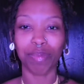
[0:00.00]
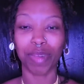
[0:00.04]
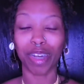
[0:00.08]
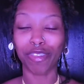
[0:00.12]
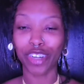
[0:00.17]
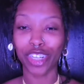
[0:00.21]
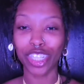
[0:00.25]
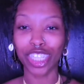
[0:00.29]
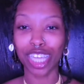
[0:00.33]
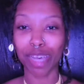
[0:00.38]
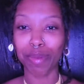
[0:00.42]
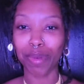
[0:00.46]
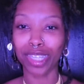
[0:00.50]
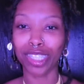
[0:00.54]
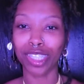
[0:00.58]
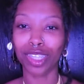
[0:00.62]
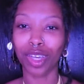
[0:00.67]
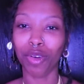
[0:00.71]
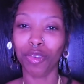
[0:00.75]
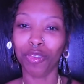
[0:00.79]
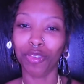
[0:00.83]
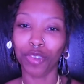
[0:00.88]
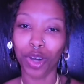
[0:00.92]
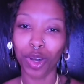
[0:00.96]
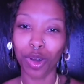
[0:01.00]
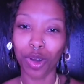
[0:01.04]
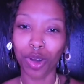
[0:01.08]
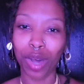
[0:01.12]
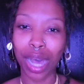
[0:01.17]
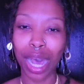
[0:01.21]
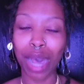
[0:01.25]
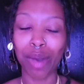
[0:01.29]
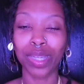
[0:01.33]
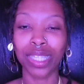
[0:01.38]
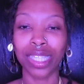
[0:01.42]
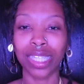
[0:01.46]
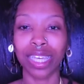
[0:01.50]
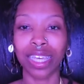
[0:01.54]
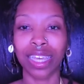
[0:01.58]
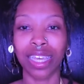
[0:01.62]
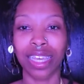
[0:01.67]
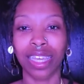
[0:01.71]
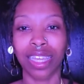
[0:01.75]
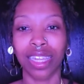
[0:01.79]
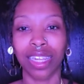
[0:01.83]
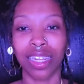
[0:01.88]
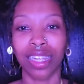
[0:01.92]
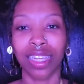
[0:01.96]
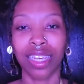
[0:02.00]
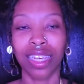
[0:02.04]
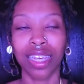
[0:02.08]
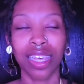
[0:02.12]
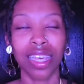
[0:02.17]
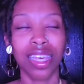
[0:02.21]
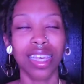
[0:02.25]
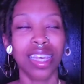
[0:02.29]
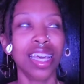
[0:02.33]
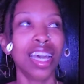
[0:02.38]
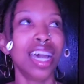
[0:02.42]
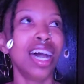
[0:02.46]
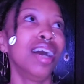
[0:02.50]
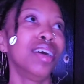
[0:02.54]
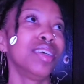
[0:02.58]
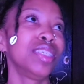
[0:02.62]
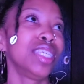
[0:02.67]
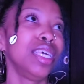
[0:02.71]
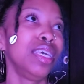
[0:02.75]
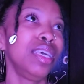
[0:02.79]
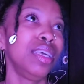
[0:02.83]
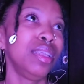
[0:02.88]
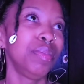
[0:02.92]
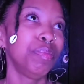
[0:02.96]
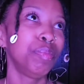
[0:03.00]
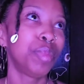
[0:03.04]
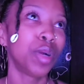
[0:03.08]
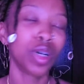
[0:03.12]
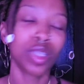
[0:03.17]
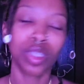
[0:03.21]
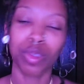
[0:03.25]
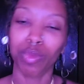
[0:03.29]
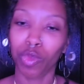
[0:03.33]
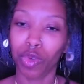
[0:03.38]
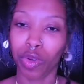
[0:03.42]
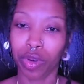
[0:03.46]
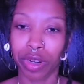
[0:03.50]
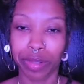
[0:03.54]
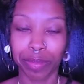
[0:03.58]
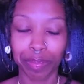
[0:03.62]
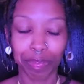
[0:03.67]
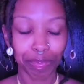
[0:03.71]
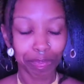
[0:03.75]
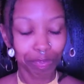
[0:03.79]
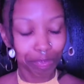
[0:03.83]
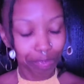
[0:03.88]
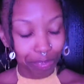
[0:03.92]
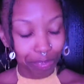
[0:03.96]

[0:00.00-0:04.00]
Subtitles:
My first time I saw fall, I was in Baltimore.